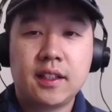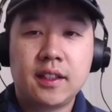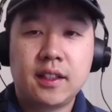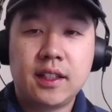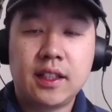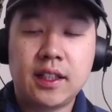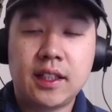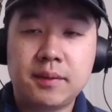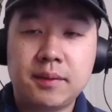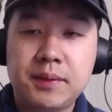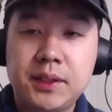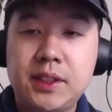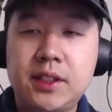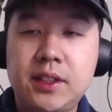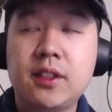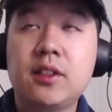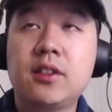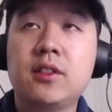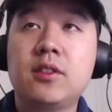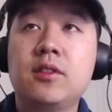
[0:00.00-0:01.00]
Yeah. Um,
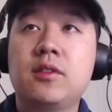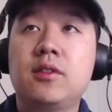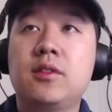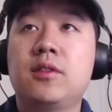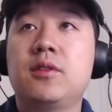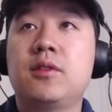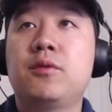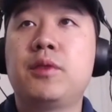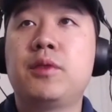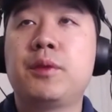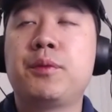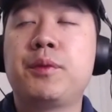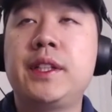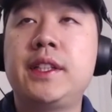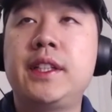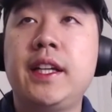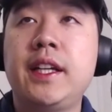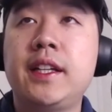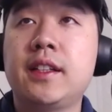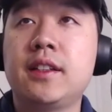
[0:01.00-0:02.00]
so when we
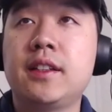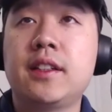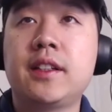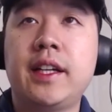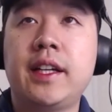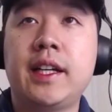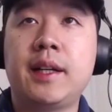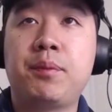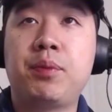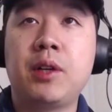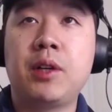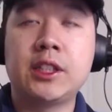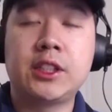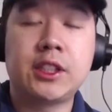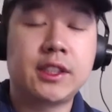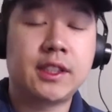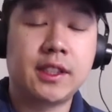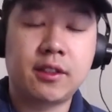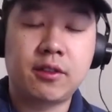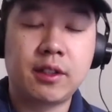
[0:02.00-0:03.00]
take a look at
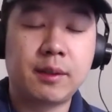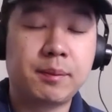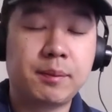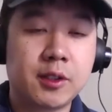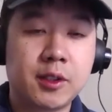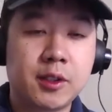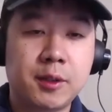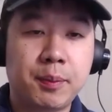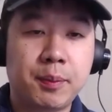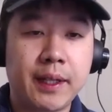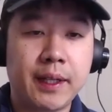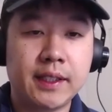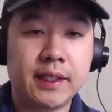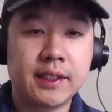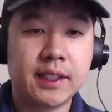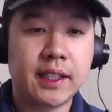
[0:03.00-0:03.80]
projects in the crypto space,